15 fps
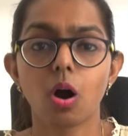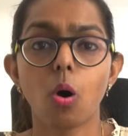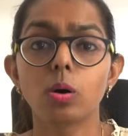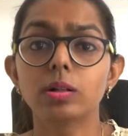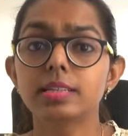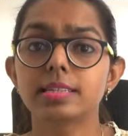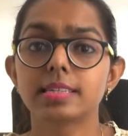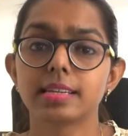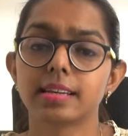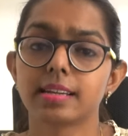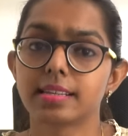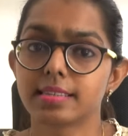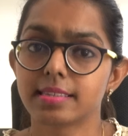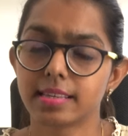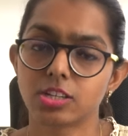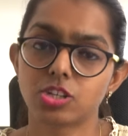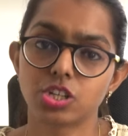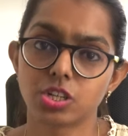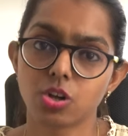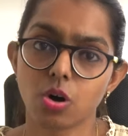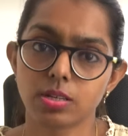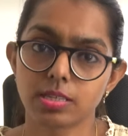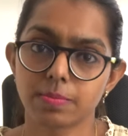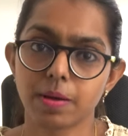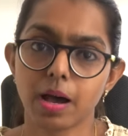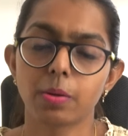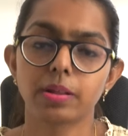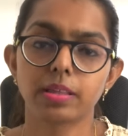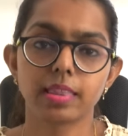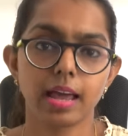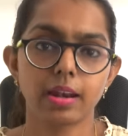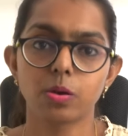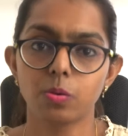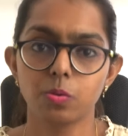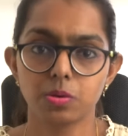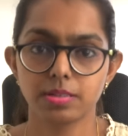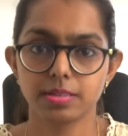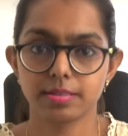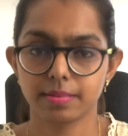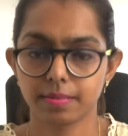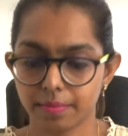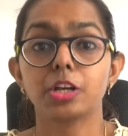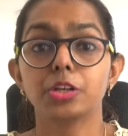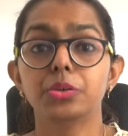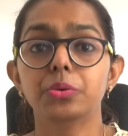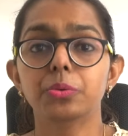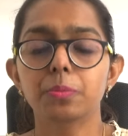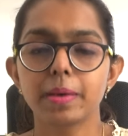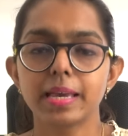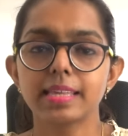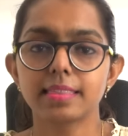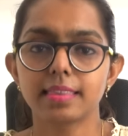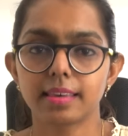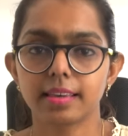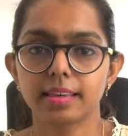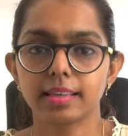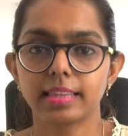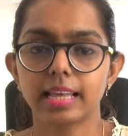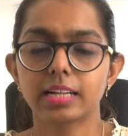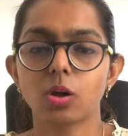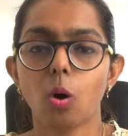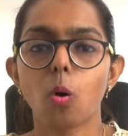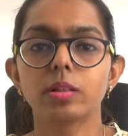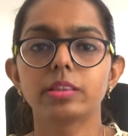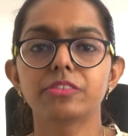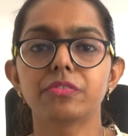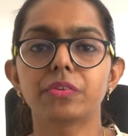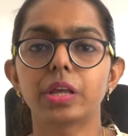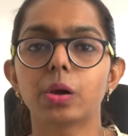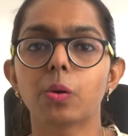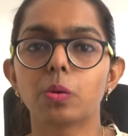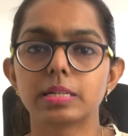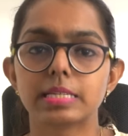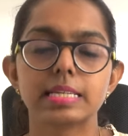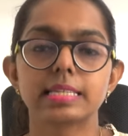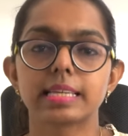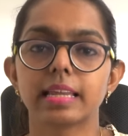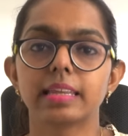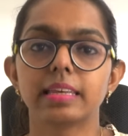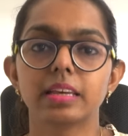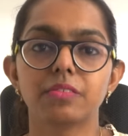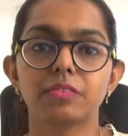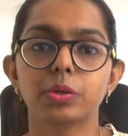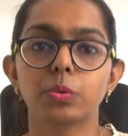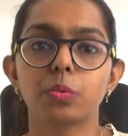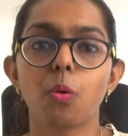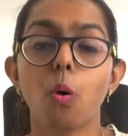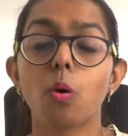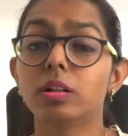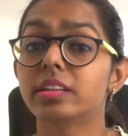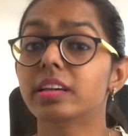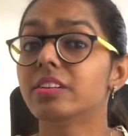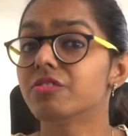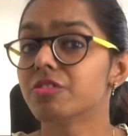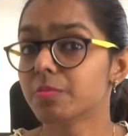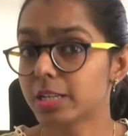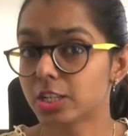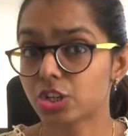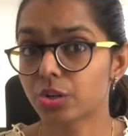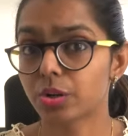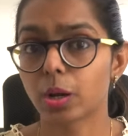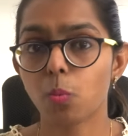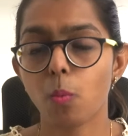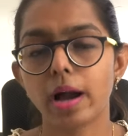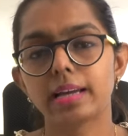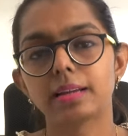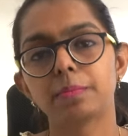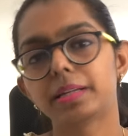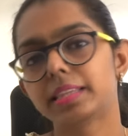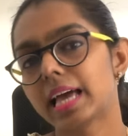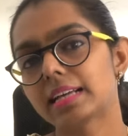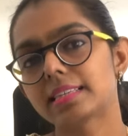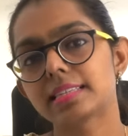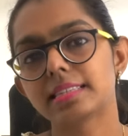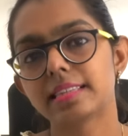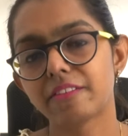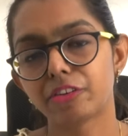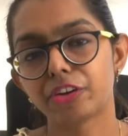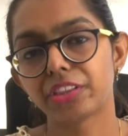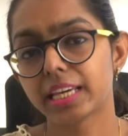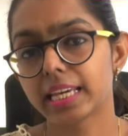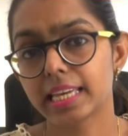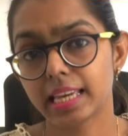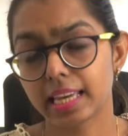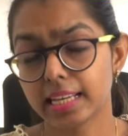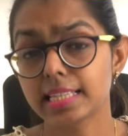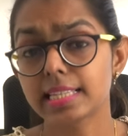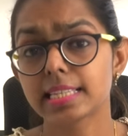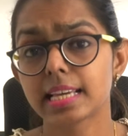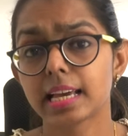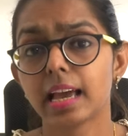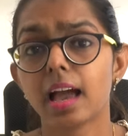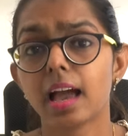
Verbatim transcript: All the secrets that she talks about in that course. You may think that all the free courses can give you all the information required, but that's never the case.